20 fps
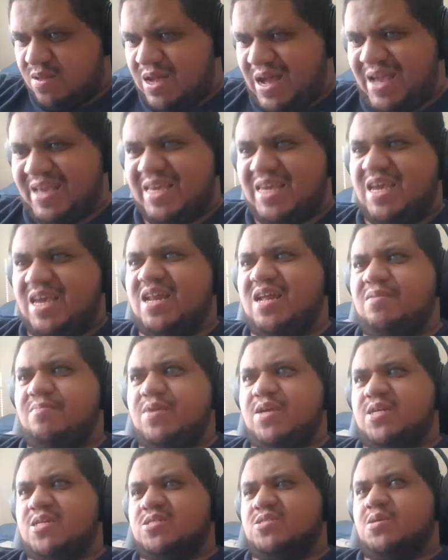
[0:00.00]
I get it
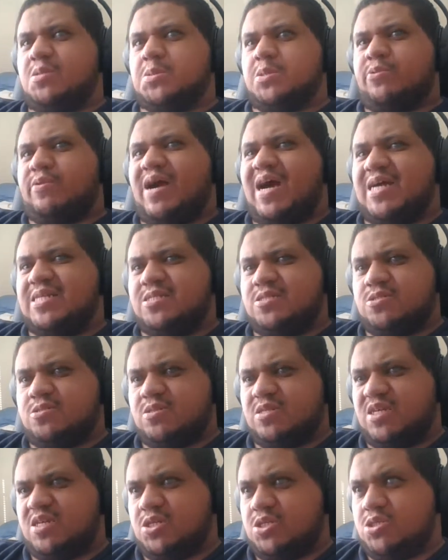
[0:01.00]
because they're Verizon, so
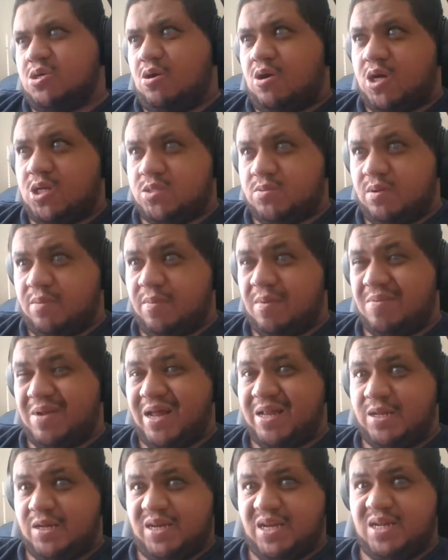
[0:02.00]
they can charge. But I
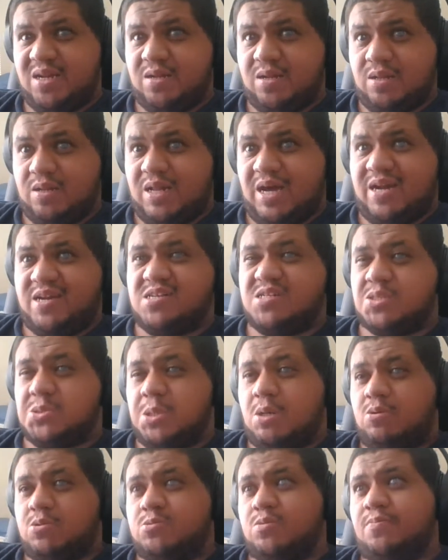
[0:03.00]
look at a lot of these
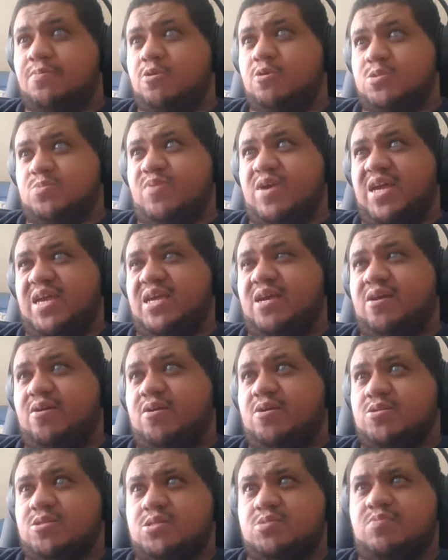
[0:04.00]
phones with postpaid
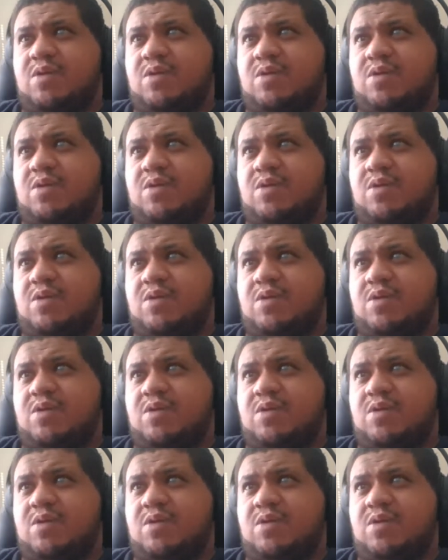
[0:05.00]
carriers.